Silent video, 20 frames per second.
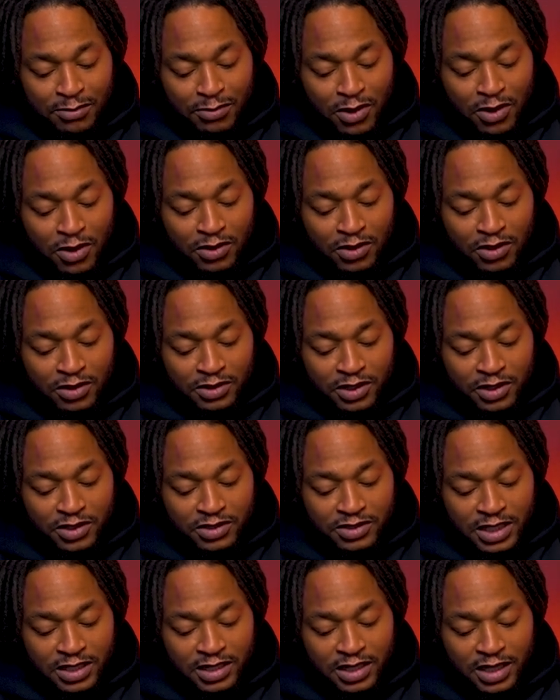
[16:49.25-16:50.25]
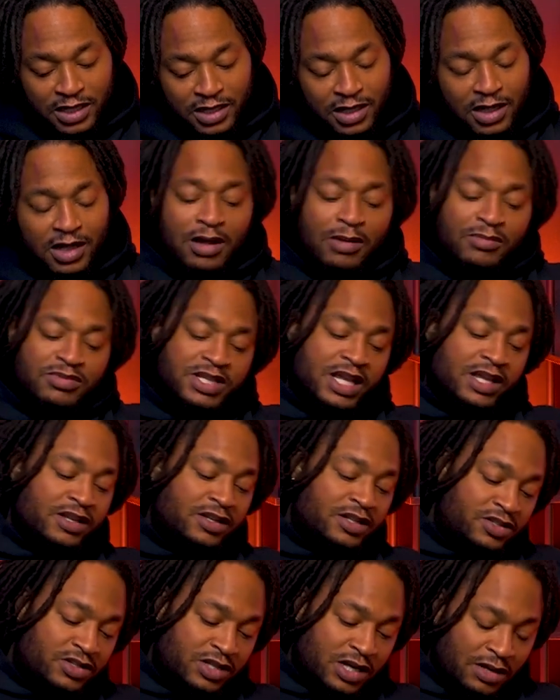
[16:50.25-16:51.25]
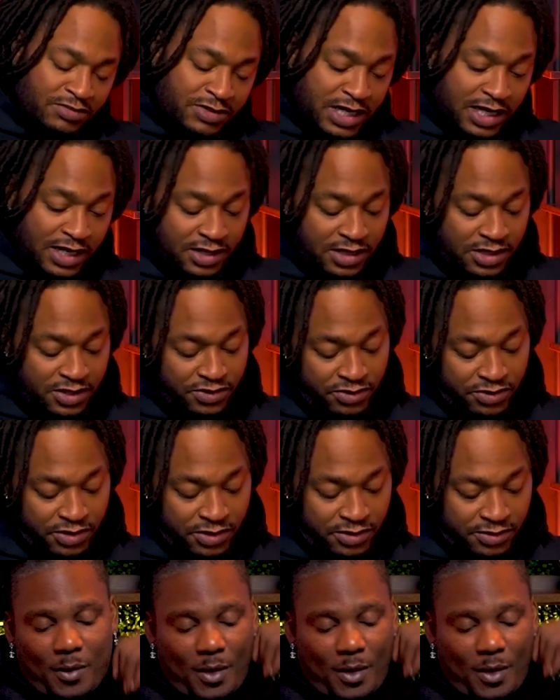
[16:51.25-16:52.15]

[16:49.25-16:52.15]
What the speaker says: ball on Thursday night. I'm taking Detroit.